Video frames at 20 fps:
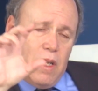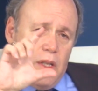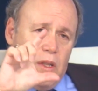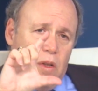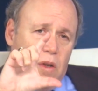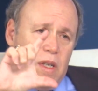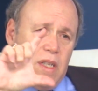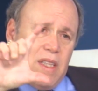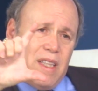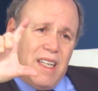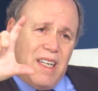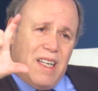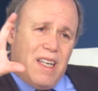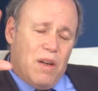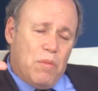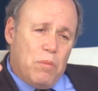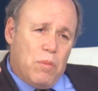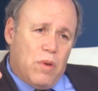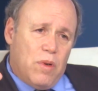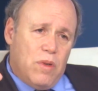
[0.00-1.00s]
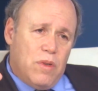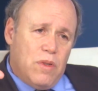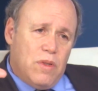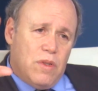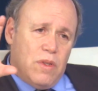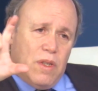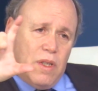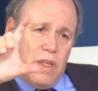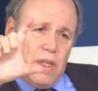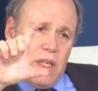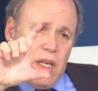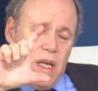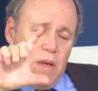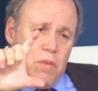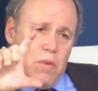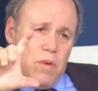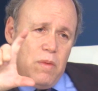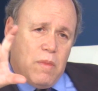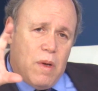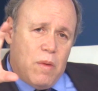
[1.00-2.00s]
look at the numbers,
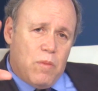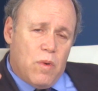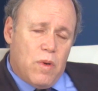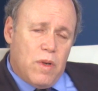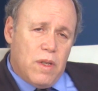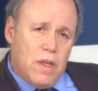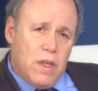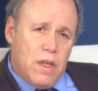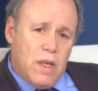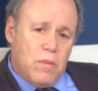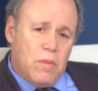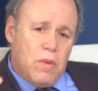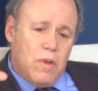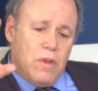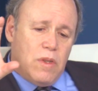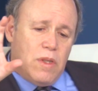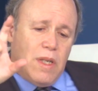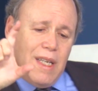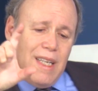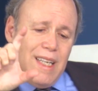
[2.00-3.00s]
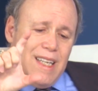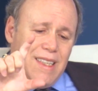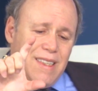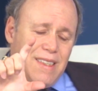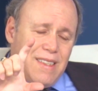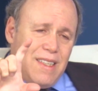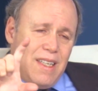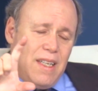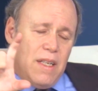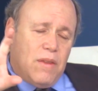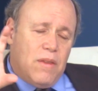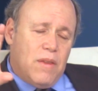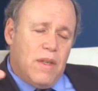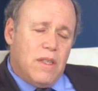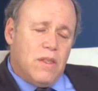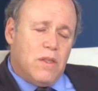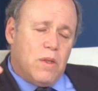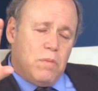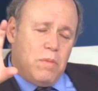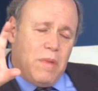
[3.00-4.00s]
keep remembering the numbers, and seeing
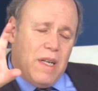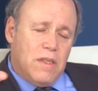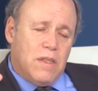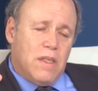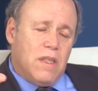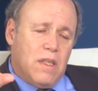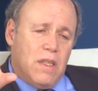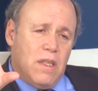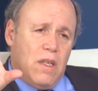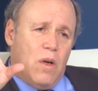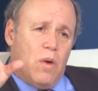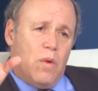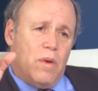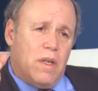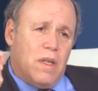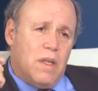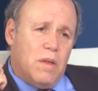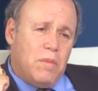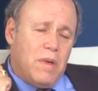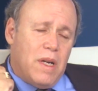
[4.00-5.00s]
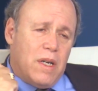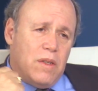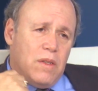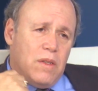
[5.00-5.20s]
things are basically going in a better